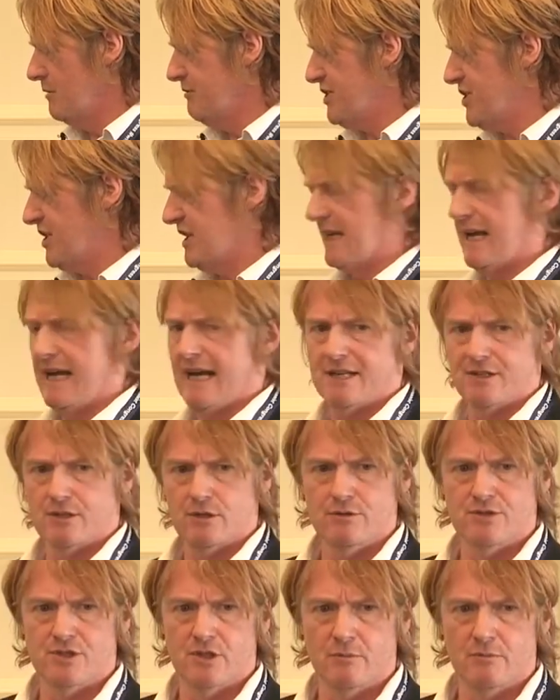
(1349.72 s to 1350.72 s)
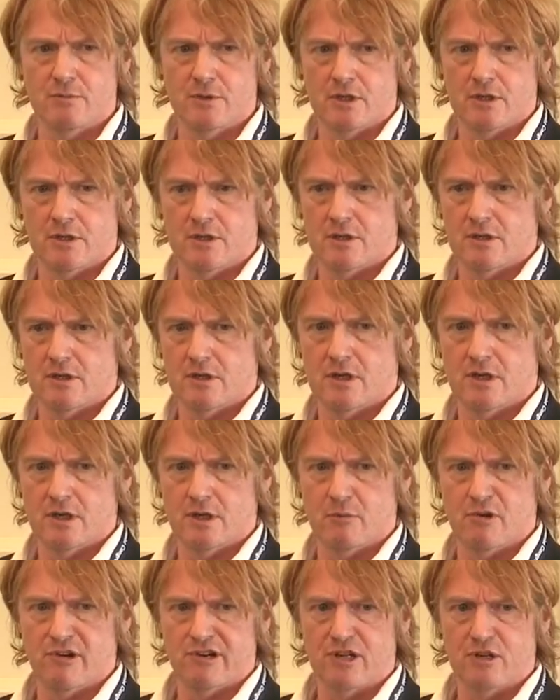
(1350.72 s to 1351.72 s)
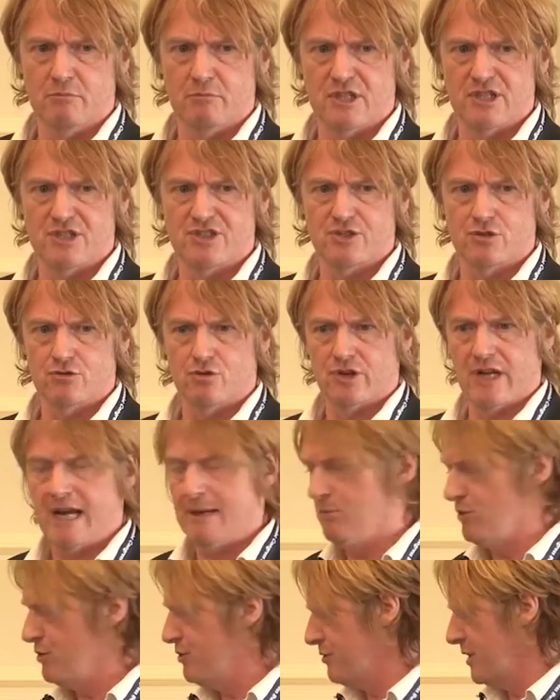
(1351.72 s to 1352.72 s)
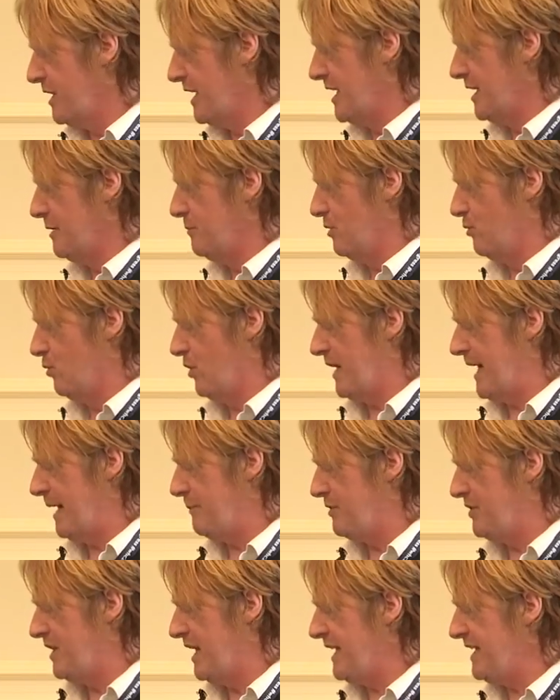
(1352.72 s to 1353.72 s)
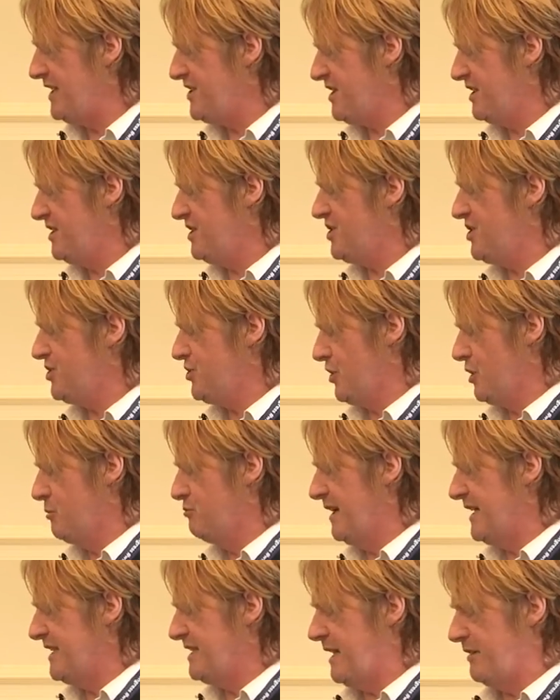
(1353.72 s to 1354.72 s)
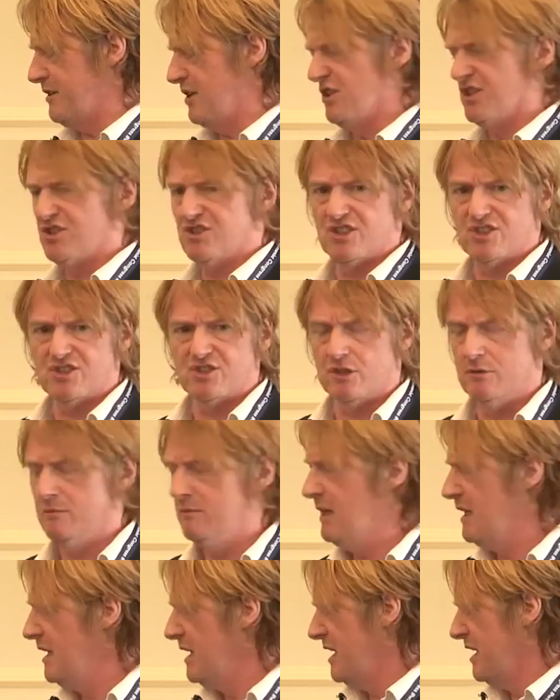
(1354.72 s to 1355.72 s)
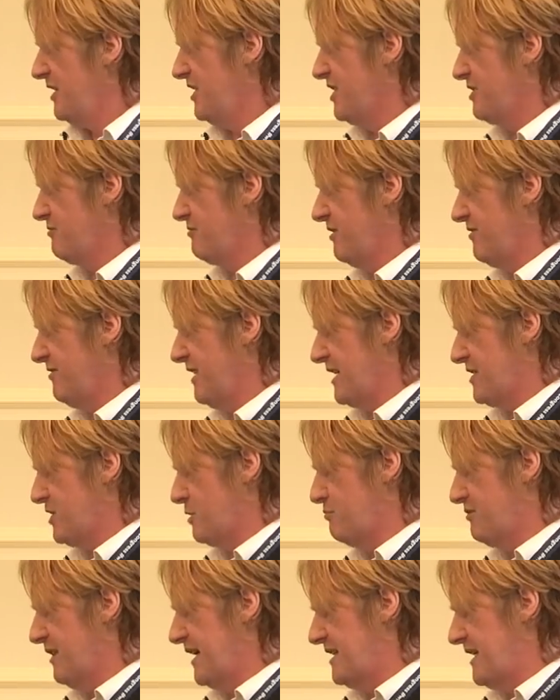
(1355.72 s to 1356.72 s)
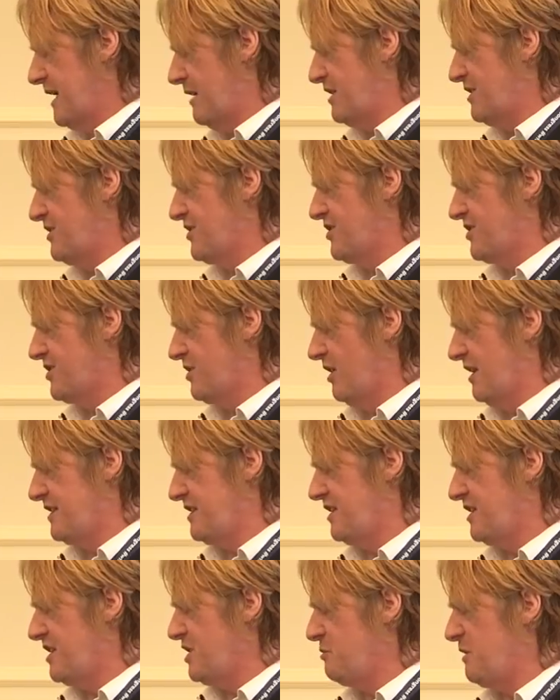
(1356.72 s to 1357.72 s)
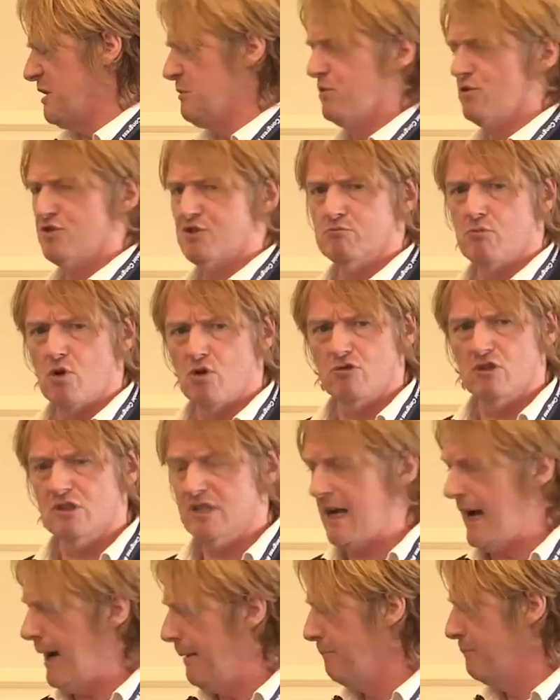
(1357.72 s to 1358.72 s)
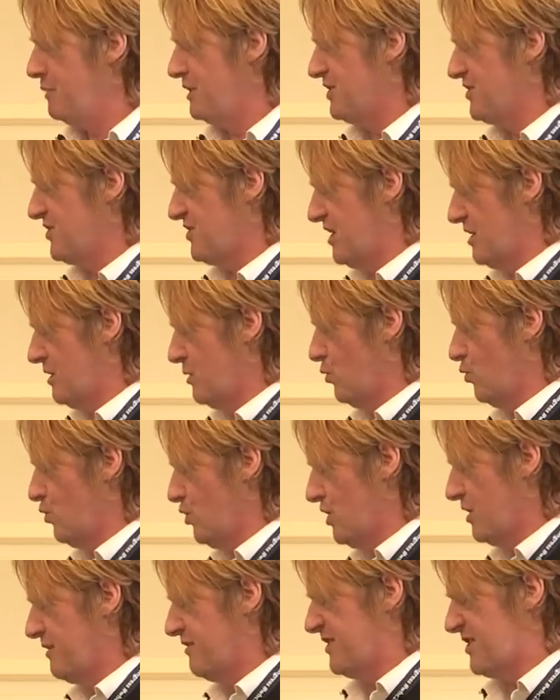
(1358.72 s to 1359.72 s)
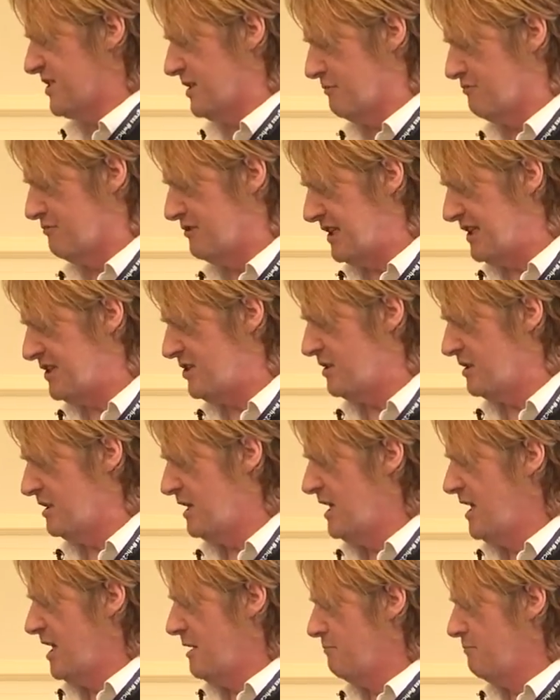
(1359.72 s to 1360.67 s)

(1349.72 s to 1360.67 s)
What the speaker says: Richard Land, who was an American minister on Abu Ghraib and what happened there, he said, this is not a breakdown in the system. This reflects a breakdown in society. These people's moral compass didn't work for some reason.